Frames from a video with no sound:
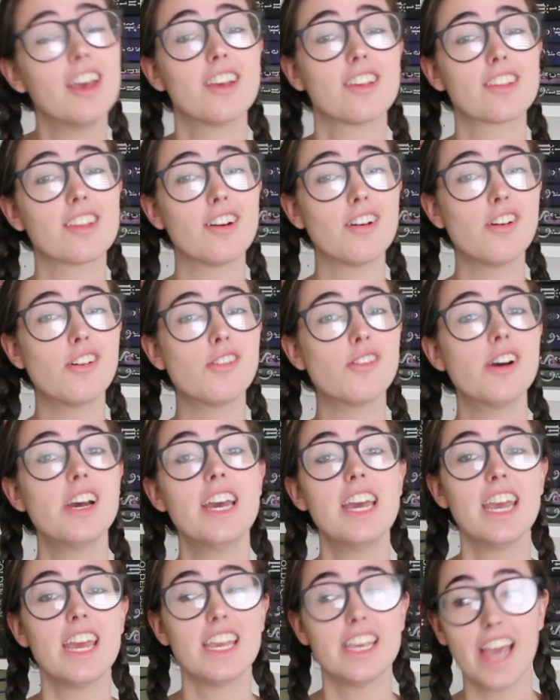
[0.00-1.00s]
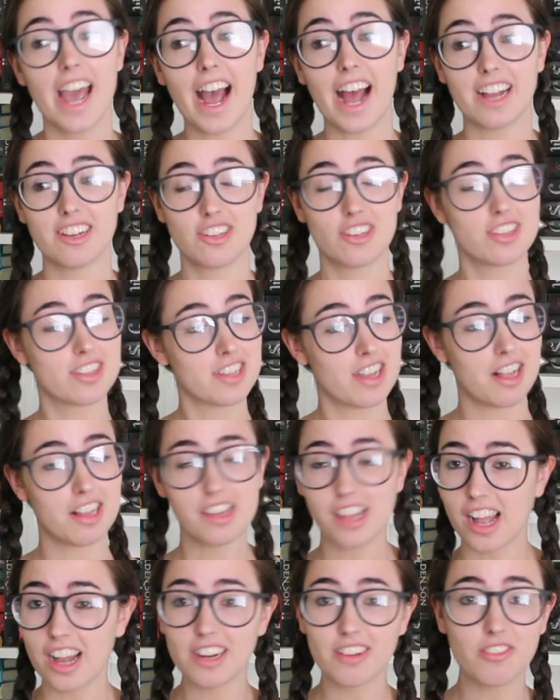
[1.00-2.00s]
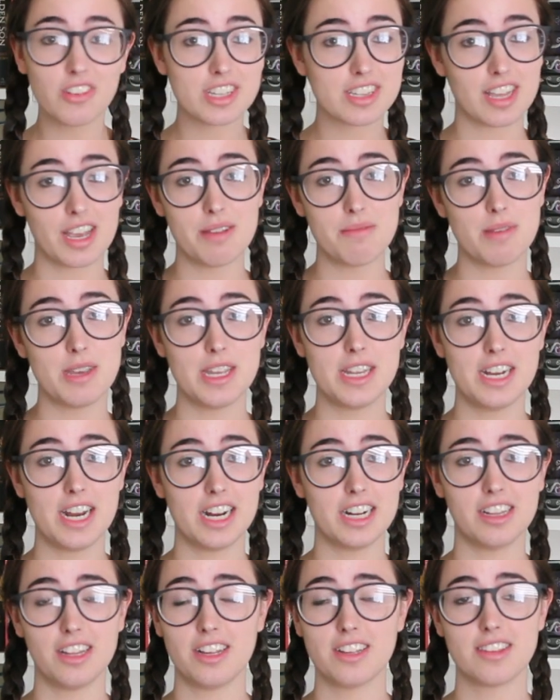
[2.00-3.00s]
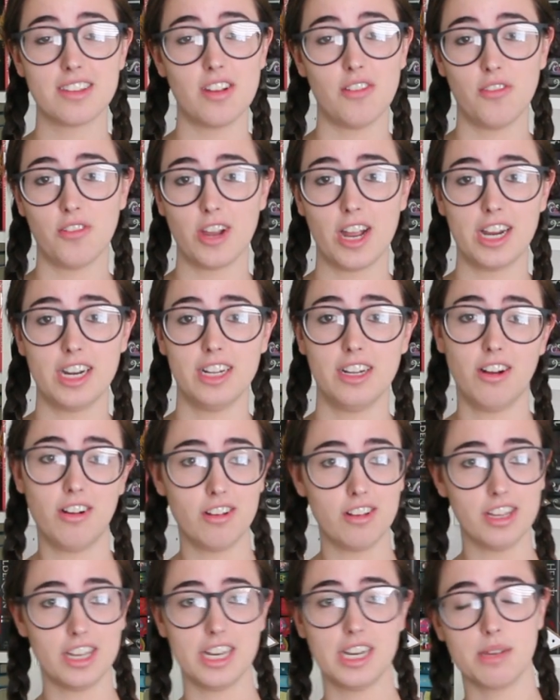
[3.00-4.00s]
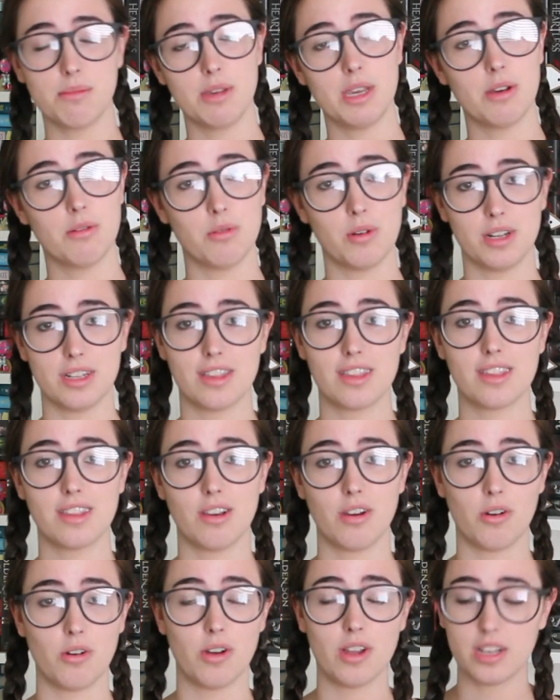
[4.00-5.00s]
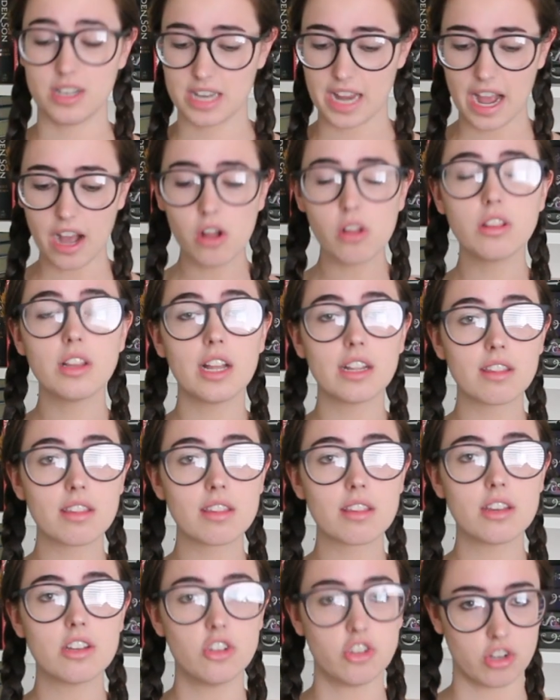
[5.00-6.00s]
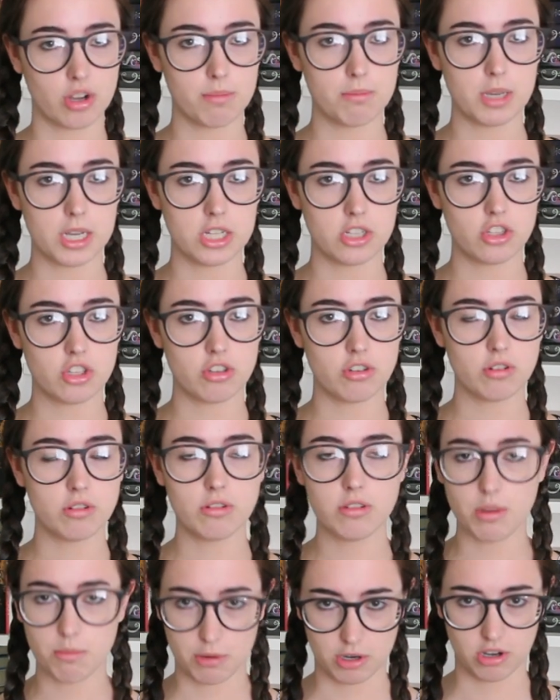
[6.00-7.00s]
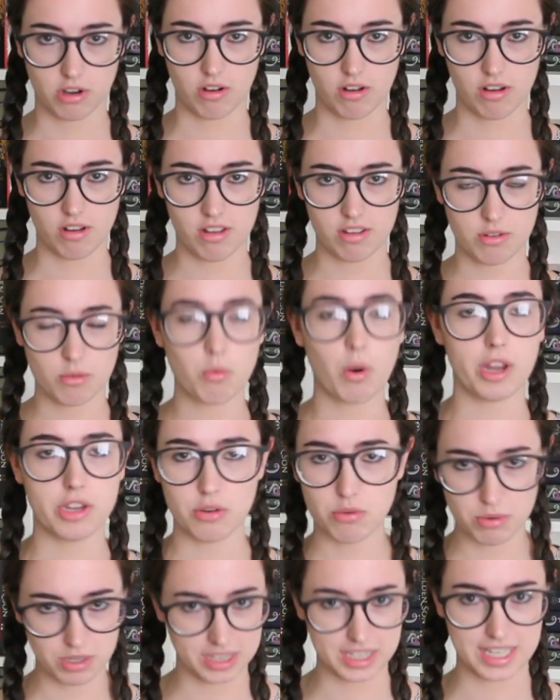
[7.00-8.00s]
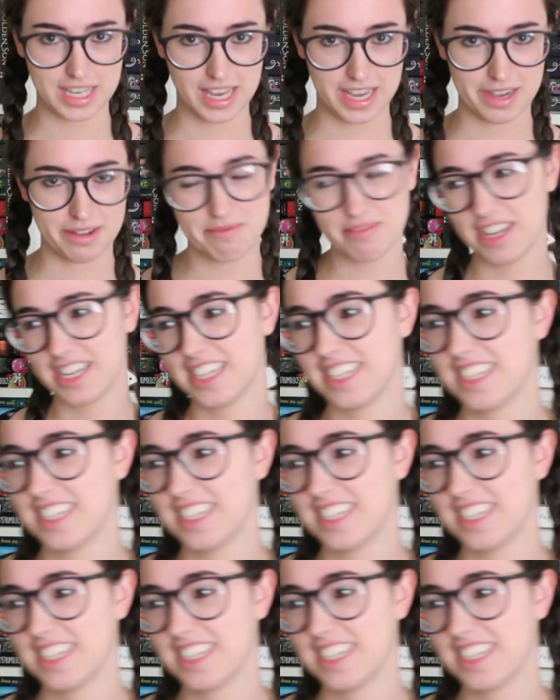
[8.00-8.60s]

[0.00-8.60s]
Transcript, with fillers: So yeah, just a lot of excitement and a lot of stuff kind of all hitting me at once. So now let's jump into the book haul, why you really came.